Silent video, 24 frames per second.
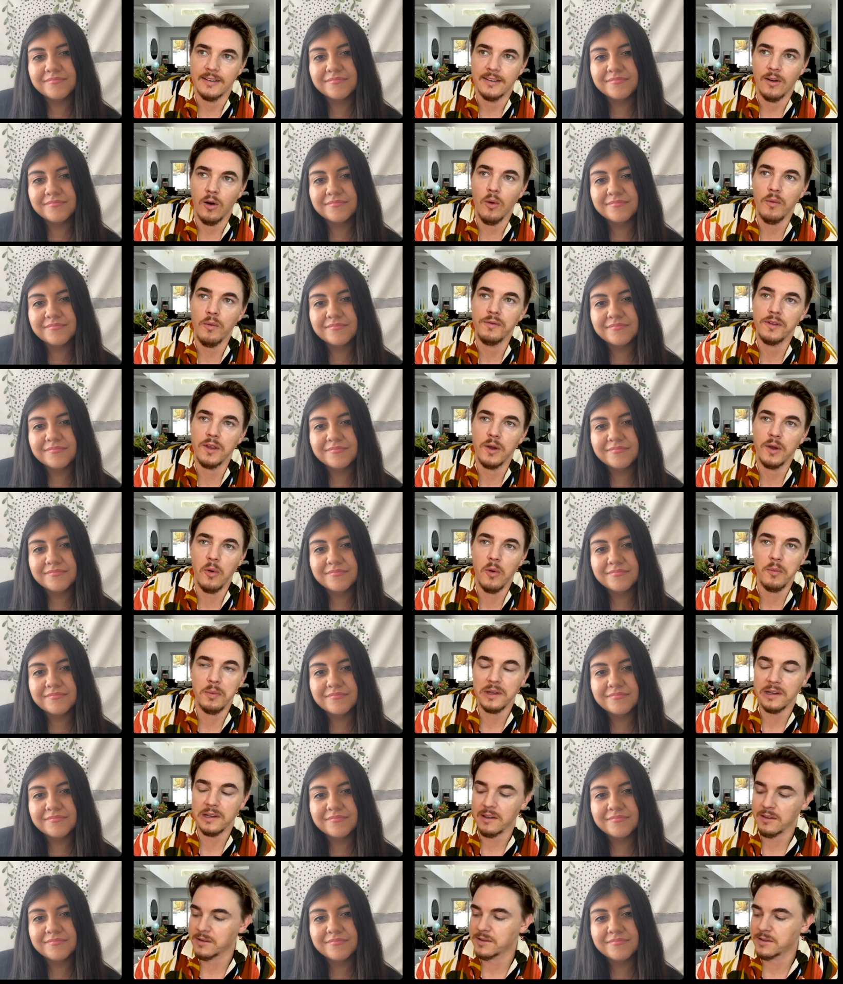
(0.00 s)
Speaker 1: hopefully it won't
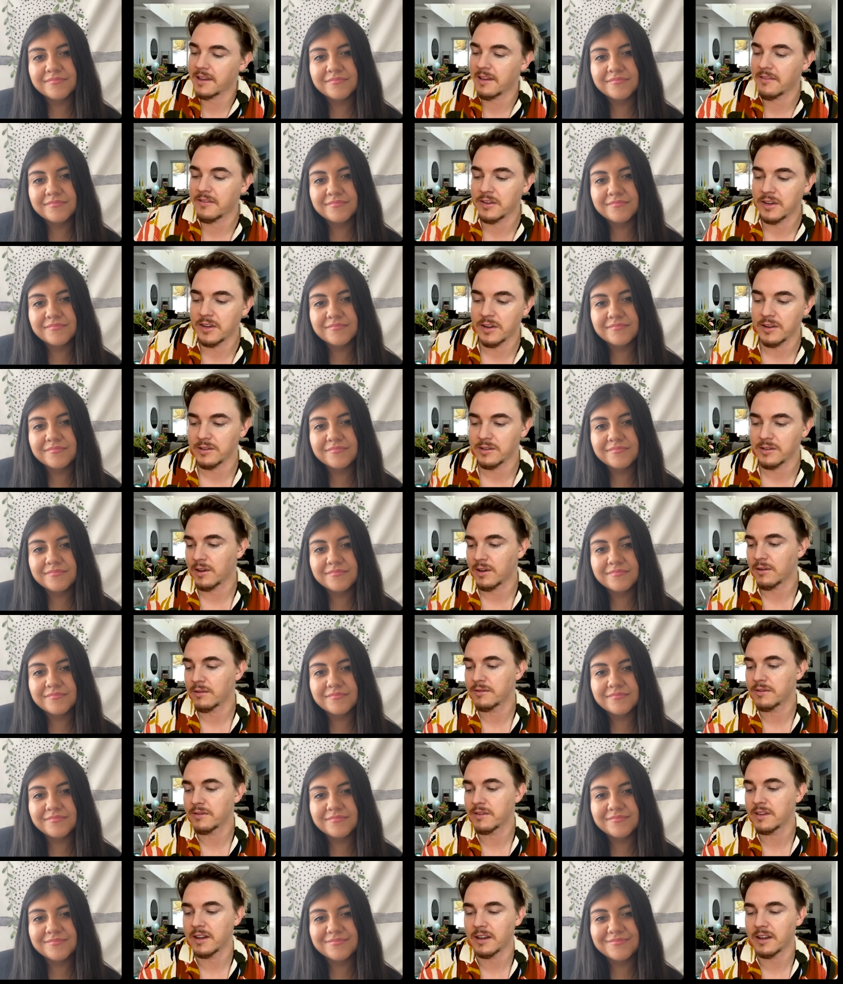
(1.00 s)
be another 7 years, though,
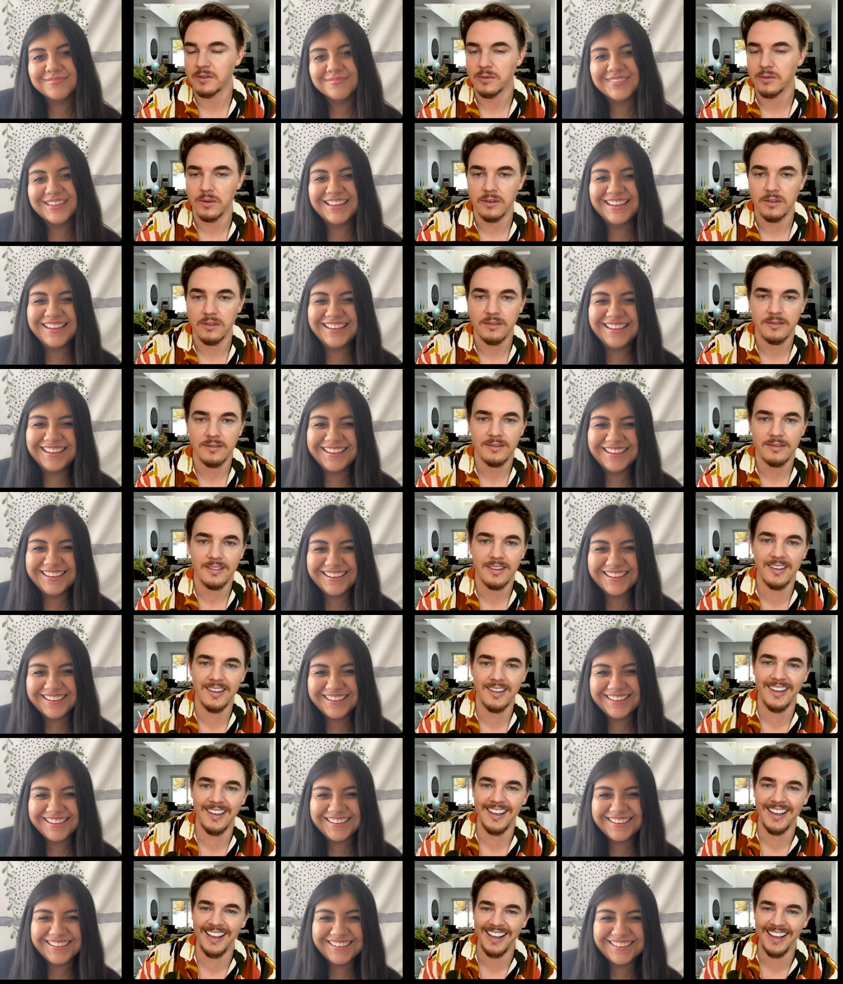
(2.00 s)
for the next one.
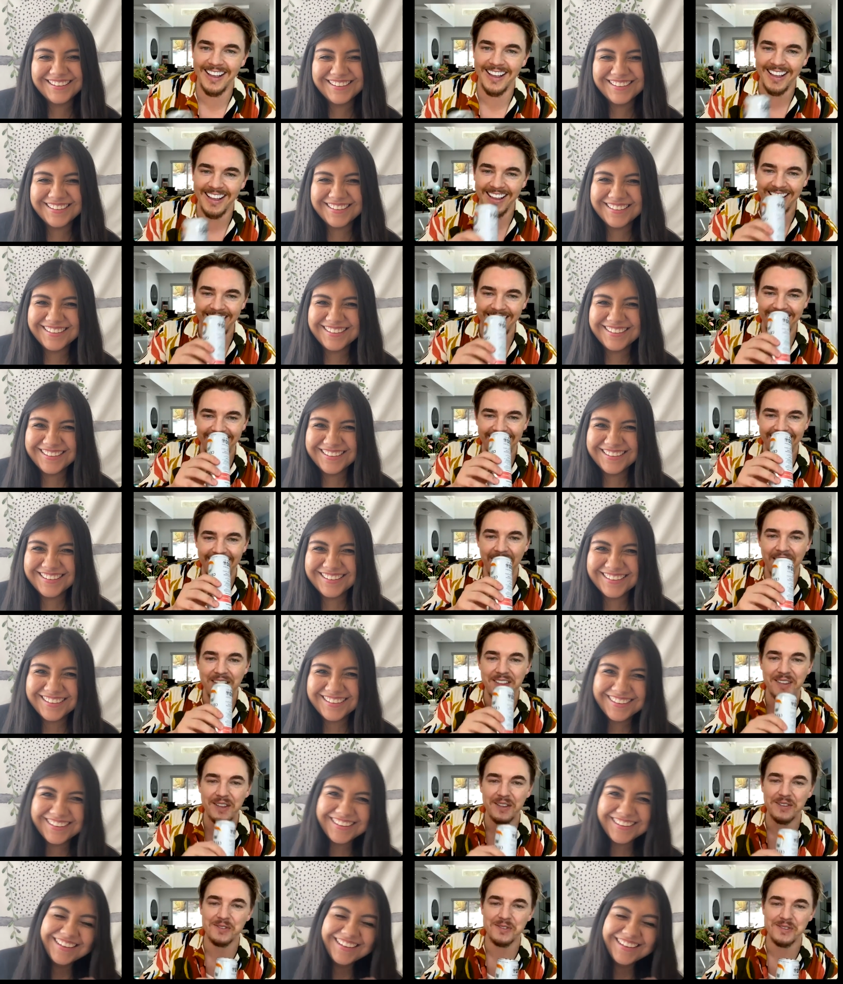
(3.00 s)
I
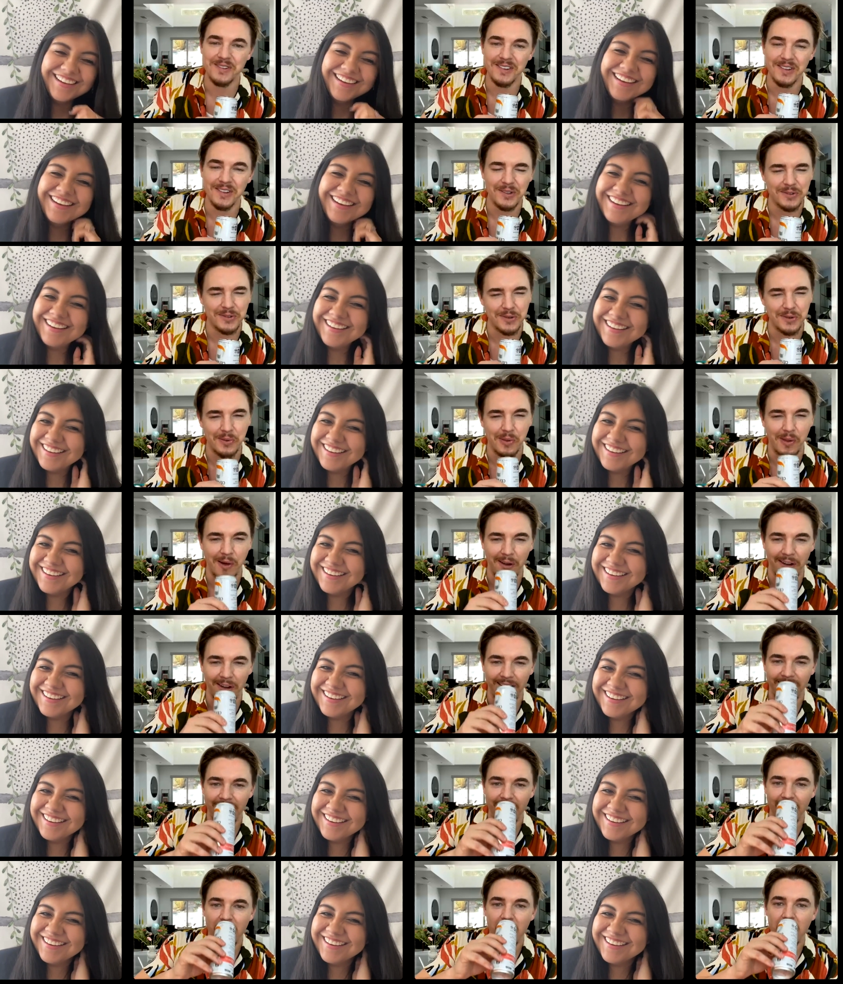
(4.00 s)
think it's a little too long.
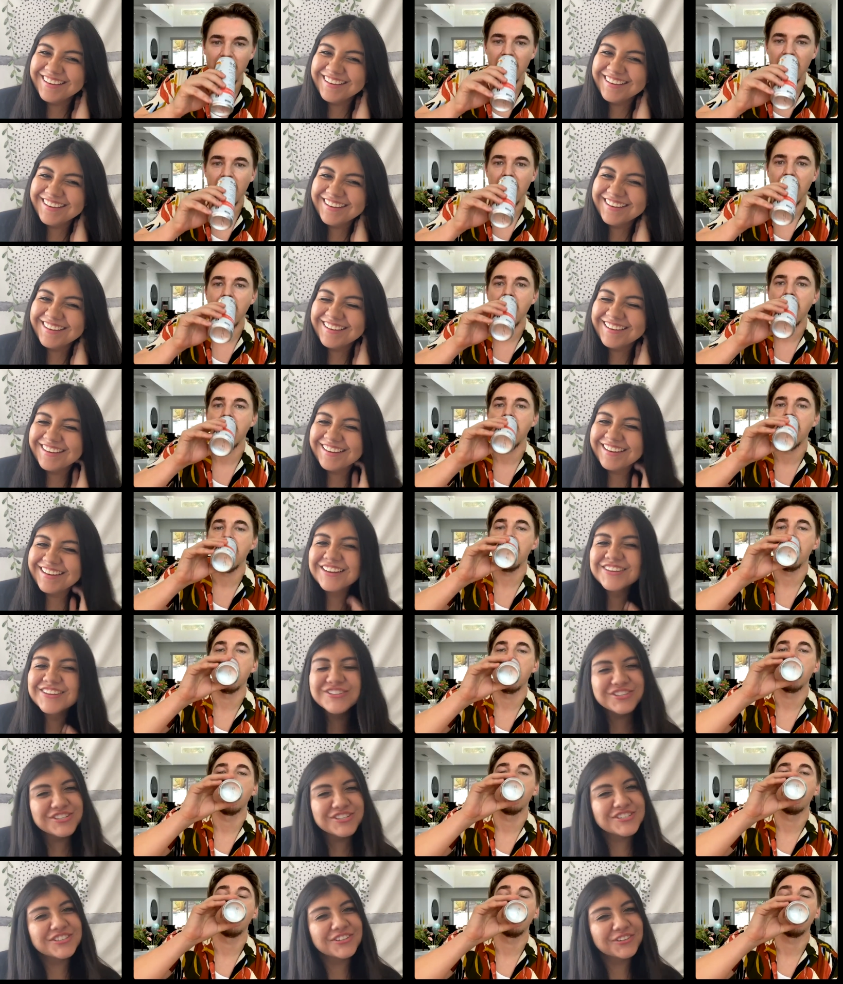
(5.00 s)

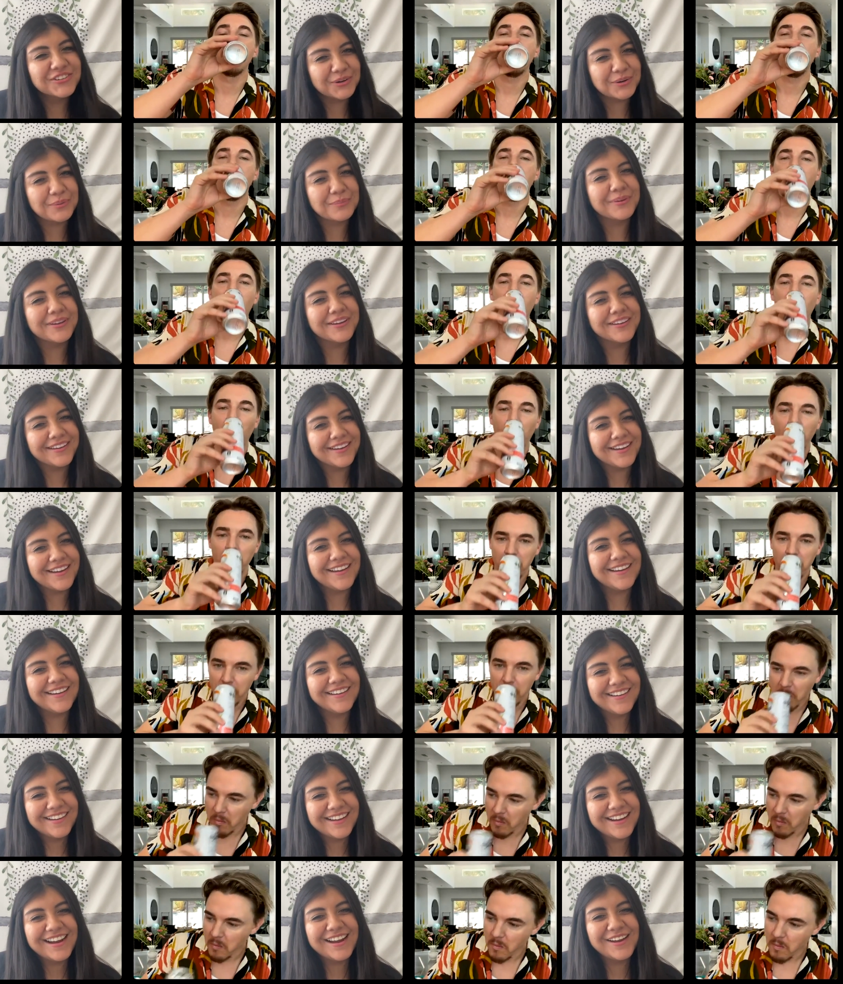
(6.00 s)
Speaker 2: Just a little bit, yeah.
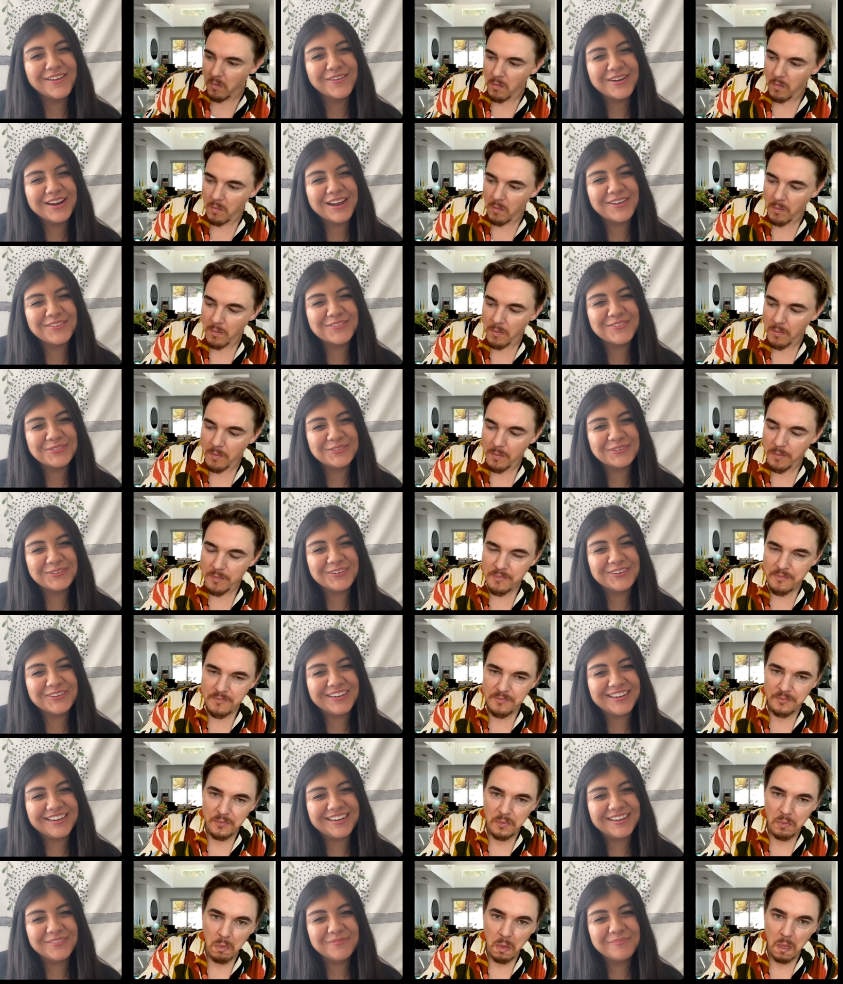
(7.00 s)
I would have to
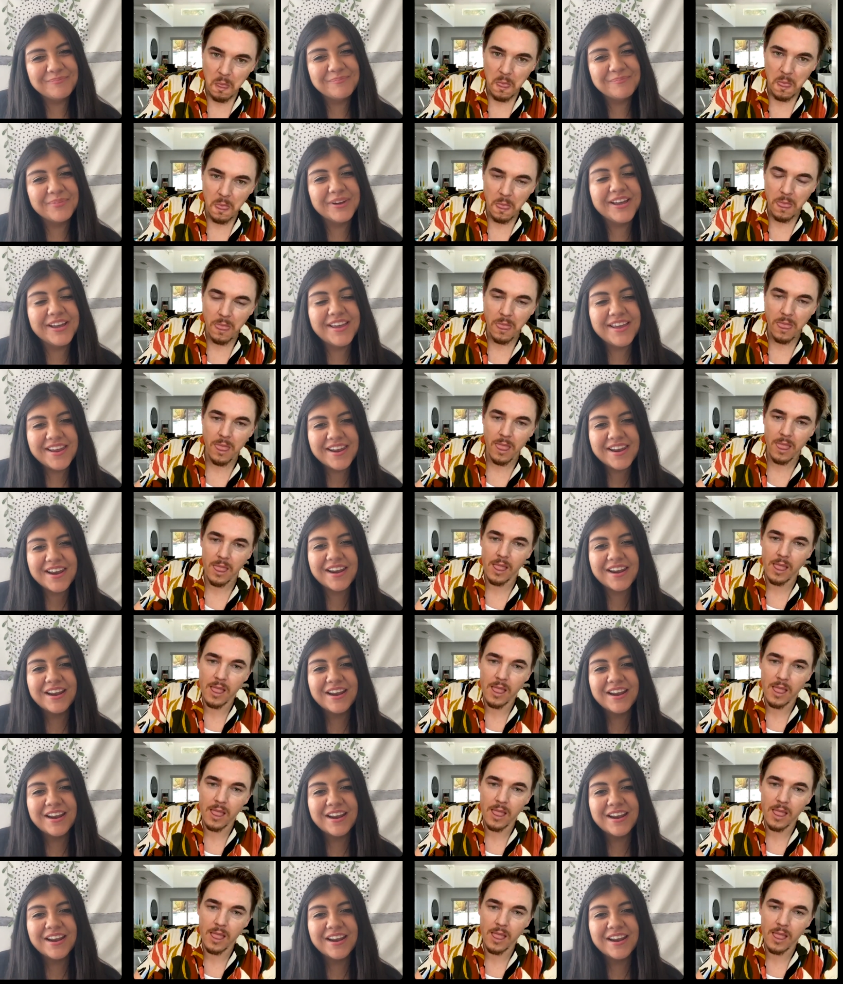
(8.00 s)
agree. But